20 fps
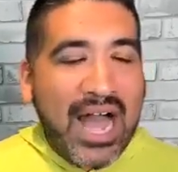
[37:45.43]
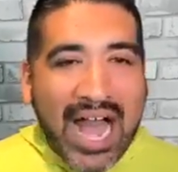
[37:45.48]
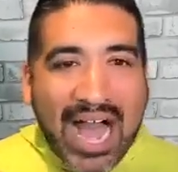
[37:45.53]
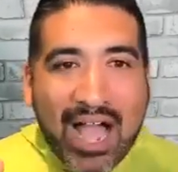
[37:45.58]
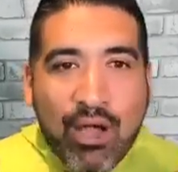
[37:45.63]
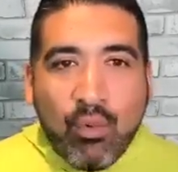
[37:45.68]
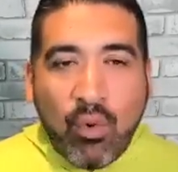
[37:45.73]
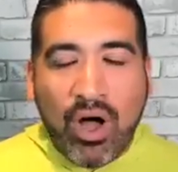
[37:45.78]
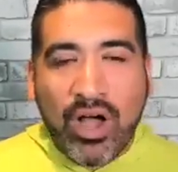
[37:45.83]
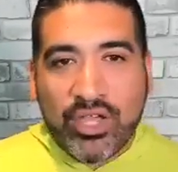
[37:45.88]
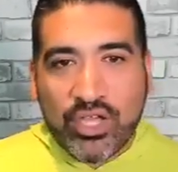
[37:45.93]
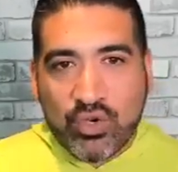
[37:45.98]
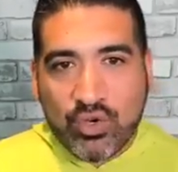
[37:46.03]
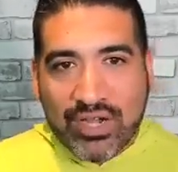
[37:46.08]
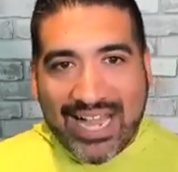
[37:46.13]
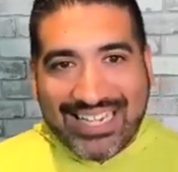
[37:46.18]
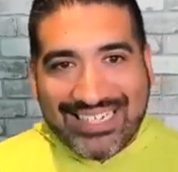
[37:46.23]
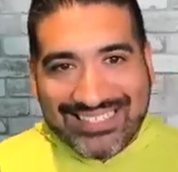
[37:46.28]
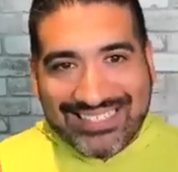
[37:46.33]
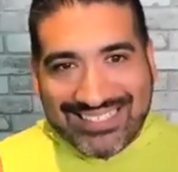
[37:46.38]
I want you
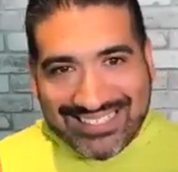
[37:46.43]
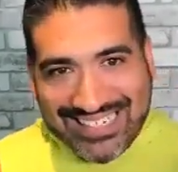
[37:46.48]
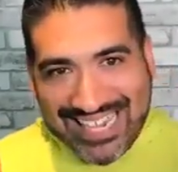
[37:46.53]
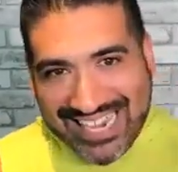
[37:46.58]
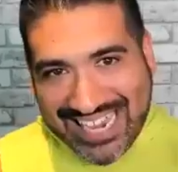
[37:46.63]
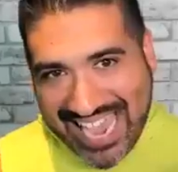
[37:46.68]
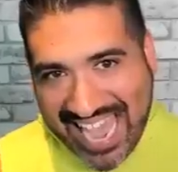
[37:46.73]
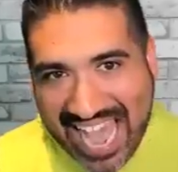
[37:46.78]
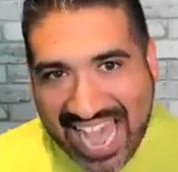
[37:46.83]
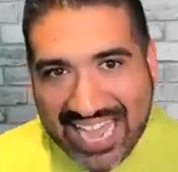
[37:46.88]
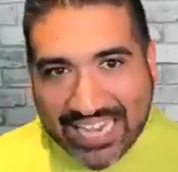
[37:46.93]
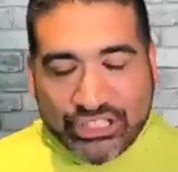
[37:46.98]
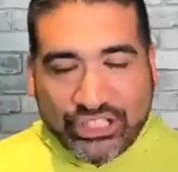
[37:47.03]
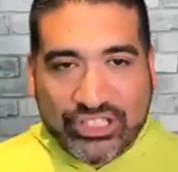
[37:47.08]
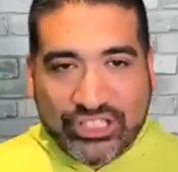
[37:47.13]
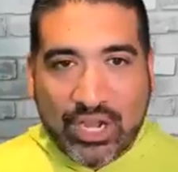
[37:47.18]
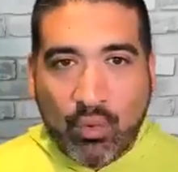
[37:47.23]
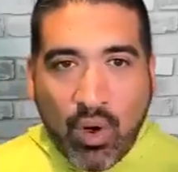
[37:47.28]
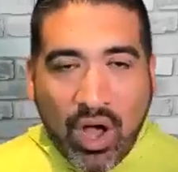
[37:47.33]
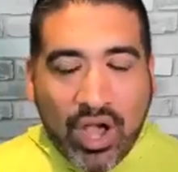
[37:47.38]
guys to take
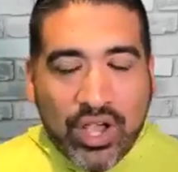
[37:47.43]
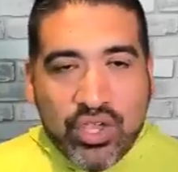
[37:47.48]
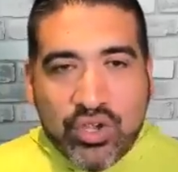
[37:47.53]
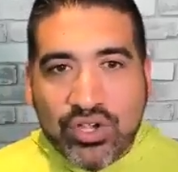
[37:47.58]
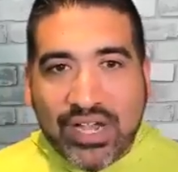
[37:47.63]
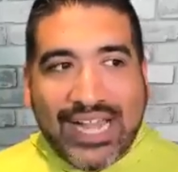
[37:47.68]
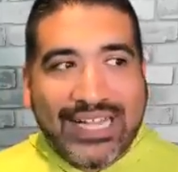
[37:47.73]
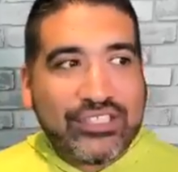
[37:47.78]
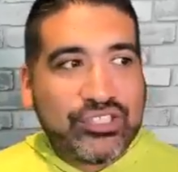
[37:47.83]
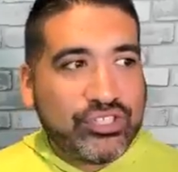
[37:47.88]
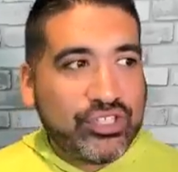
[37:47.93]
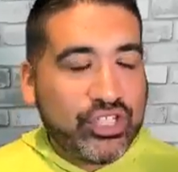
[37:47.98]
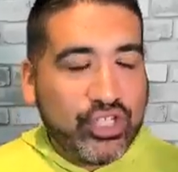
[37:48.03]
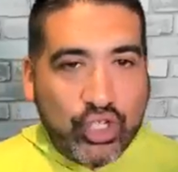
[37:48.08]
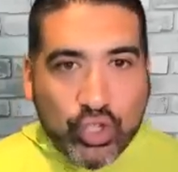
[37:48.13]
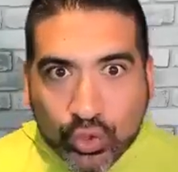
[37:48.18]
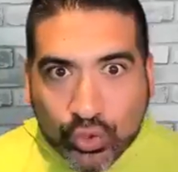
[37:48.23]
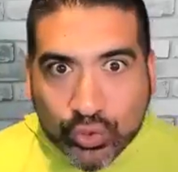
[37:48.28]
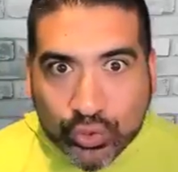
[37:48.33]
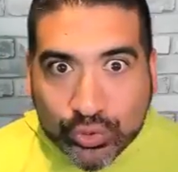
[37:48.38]
action. I want you guys to
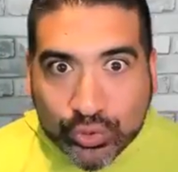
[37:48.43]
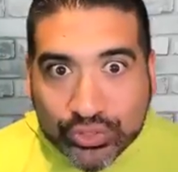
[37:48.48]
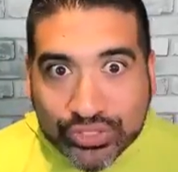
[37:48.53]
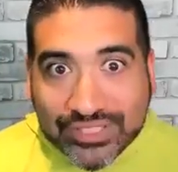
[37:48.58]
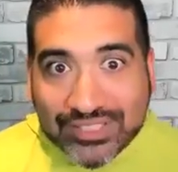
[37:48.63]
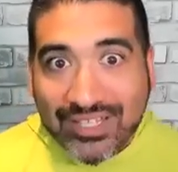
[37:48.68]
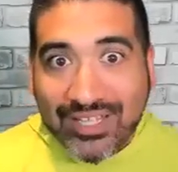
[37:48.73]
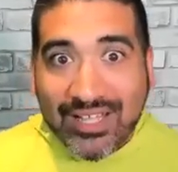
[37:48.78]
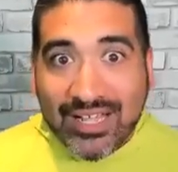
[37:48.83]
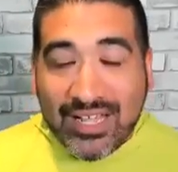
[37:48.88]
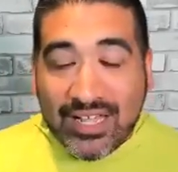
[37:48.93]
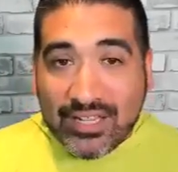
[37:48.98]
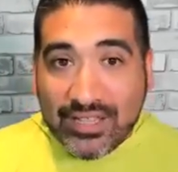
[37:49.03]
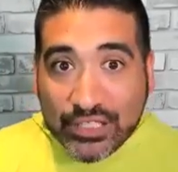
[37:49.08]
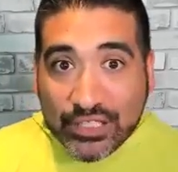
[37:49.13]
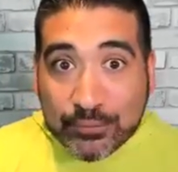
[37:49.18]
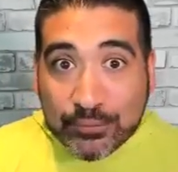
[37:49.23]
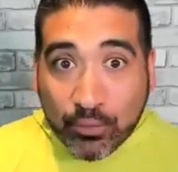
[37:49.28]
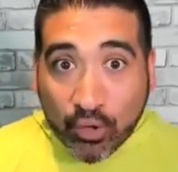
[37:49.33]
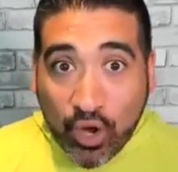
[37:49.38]
use
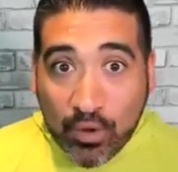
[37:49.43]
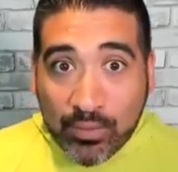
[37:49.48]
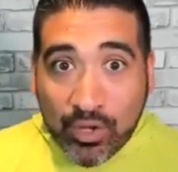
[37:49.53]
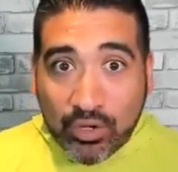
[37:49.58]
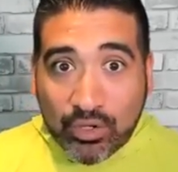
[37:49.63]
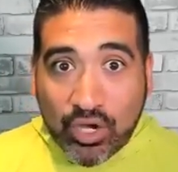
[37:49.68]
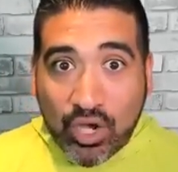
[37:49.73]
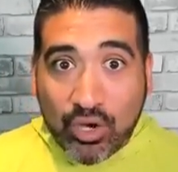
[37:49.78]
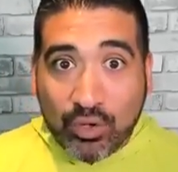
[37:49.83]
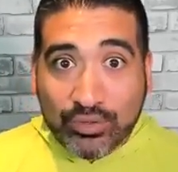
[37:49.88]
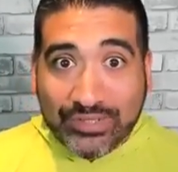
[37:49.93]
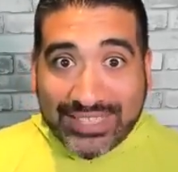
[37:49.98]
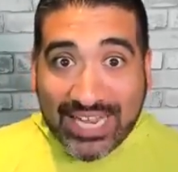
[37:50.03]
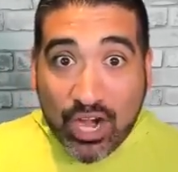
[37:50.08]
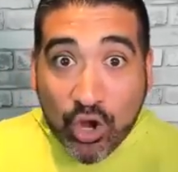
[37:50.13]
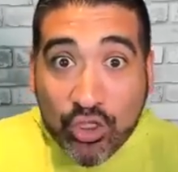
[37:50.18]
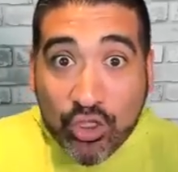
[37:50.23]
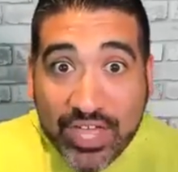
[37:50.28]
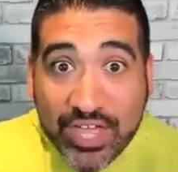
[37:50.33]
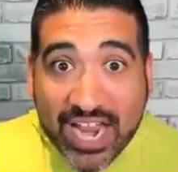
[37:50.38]
these promo codes that
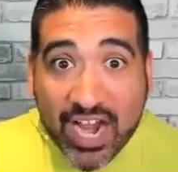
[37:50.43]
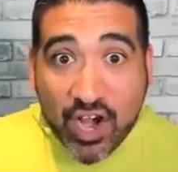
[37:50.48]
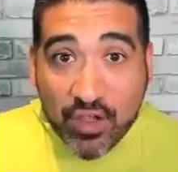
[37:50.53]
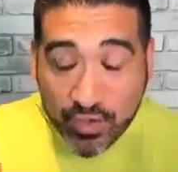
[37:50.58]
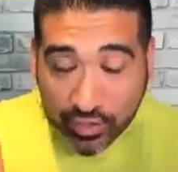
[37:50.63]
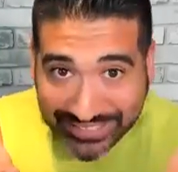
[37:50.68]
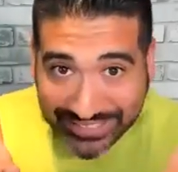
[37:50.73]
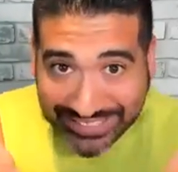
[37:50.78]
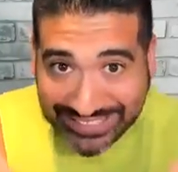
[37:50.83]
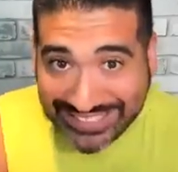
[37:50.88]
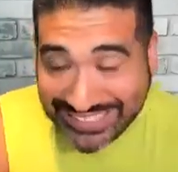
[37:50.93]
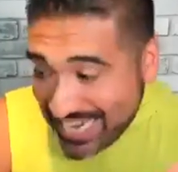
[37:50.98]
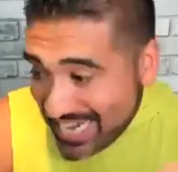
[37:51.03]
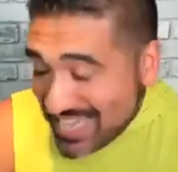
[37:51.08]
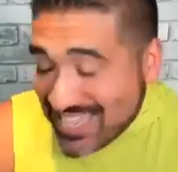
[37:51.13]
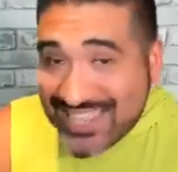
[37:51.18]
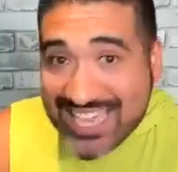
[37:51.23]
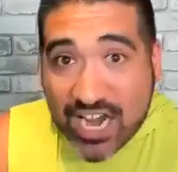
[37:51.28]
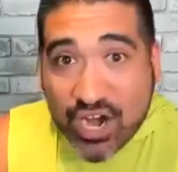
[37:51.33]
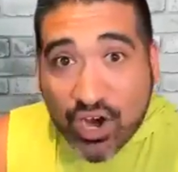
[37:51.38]
are there. They're
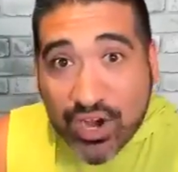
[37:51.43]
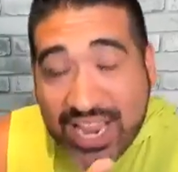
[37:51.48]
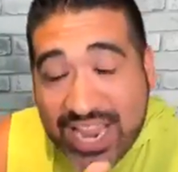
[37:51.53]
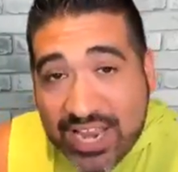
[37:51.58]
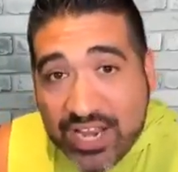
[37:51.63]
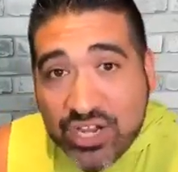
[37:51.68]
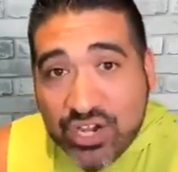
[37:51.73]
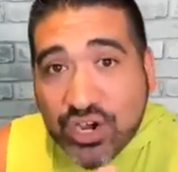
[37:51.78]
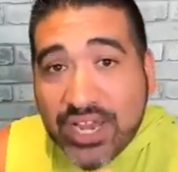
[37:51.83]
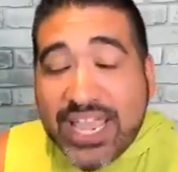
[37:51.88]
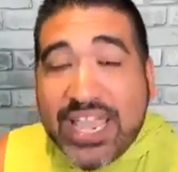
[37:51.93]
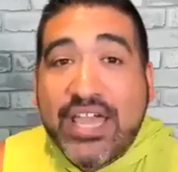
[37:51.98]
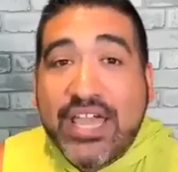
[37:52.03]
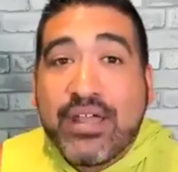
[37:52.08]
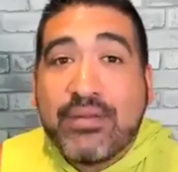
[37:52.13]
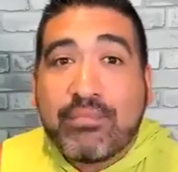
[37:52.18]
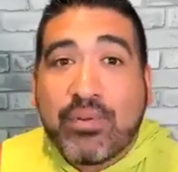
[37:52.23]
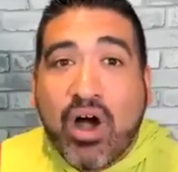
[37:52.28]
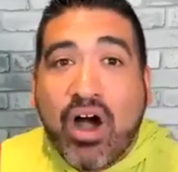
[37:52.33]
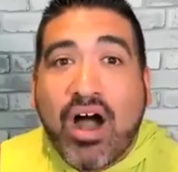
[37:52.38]
sitting there in your
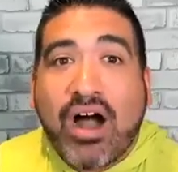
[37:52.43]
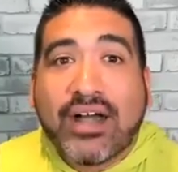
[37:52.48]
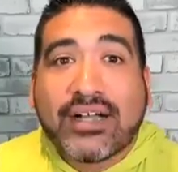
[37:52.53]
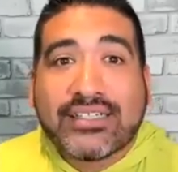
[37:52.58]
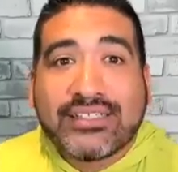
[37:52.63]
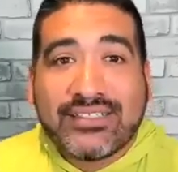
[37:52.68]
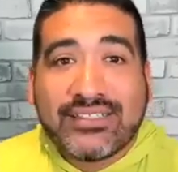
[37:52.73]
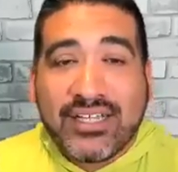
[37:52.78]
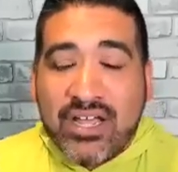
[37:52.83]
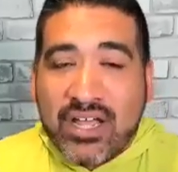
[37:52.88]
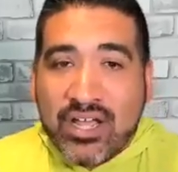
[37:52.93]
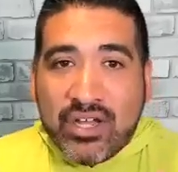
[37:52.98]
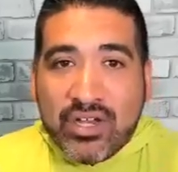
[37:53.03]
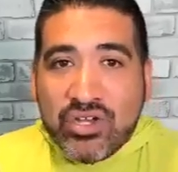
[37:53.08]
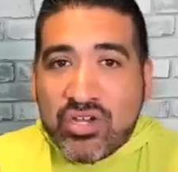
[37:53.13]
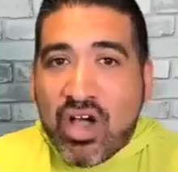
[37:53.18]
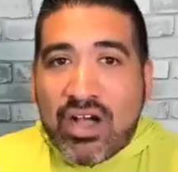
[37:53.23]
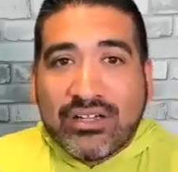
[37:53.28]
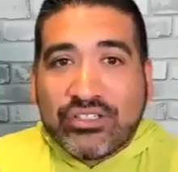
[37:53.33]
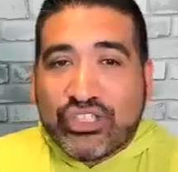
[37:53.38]
inbox,
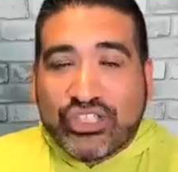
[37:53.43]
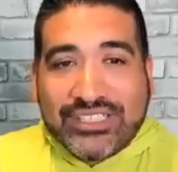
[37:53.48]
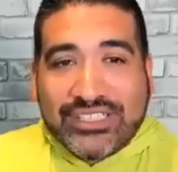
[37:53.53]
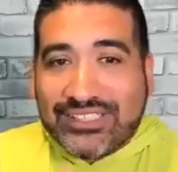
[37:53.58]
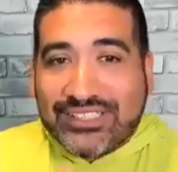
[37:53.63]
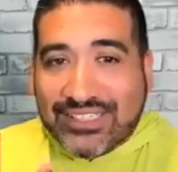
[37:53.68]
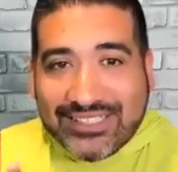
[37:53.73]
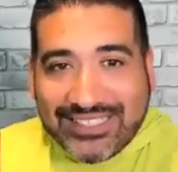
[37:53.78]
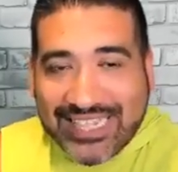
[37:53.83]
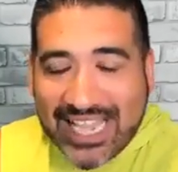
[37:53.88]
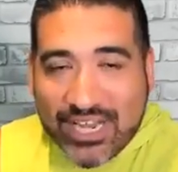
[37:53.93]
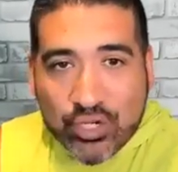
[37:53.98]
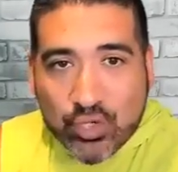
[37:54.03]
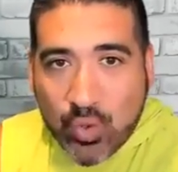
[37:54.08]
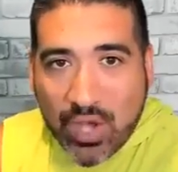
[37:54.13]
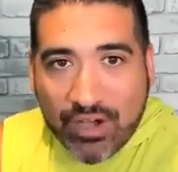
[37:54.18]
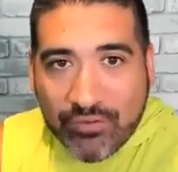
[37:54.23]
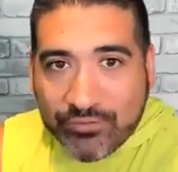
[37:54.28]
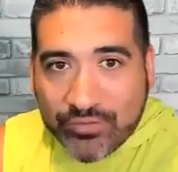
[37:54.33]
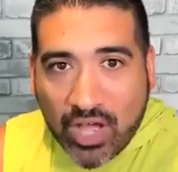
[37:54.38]
not just a $10,
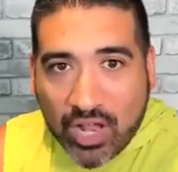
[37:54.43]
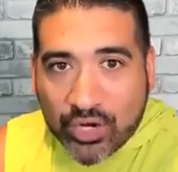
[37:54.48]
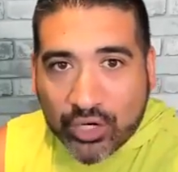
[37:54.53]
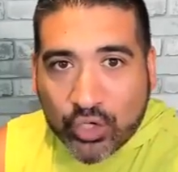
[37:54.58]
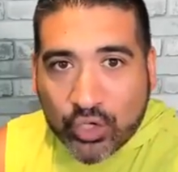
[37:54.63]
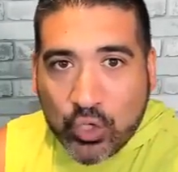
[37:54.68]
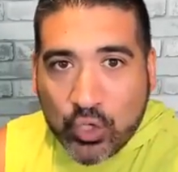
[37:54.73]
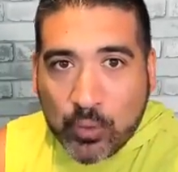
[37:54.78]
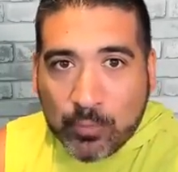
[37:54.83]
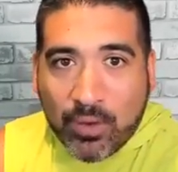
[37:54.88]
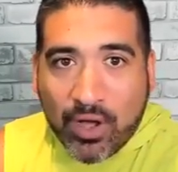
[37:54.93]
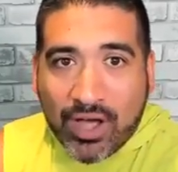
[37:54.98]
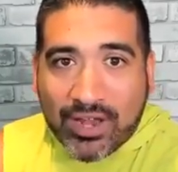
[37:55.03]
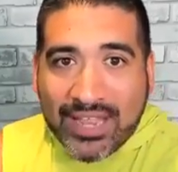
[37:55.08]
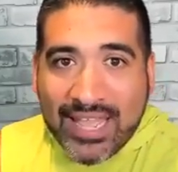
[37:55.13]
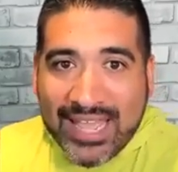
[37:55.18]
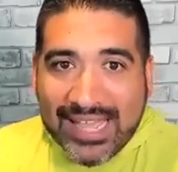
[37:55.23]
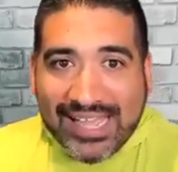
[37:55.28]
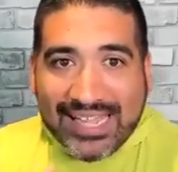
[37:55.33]
$12 coupon.